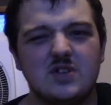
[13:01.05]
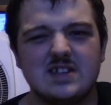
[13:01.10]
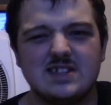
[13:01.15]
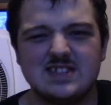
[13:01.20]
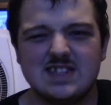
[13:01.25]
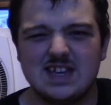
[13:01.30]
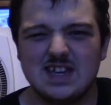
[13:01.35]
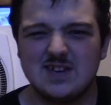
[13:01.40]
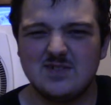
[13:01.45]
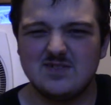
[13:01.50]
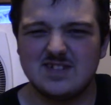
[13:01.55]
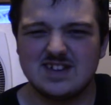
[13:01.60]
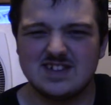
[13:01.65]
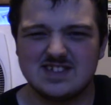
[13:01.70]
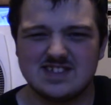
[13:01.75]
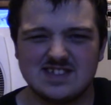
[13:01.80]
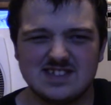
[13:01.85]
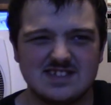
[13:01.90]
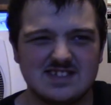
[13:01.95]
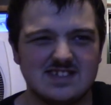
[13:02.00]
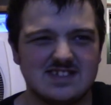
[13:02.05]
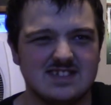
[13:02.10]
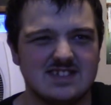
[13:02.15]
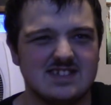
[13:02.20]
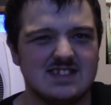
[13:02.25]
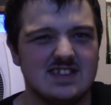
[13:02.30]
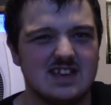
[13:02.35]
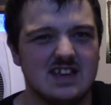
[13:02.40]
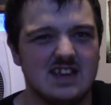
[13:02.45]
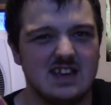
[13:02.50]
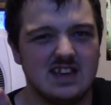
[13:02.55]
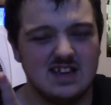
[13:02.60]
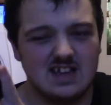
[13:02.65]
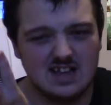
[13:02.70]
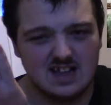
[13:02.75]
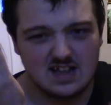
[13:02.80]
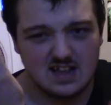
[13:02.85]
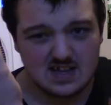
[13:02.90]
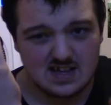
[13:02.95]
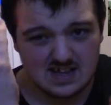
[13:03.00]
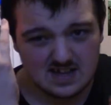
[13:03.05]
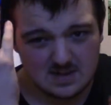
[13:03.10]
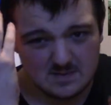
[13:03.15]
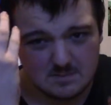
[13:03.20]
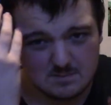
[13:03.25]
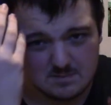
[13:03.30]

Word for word: is Ian Russell? Like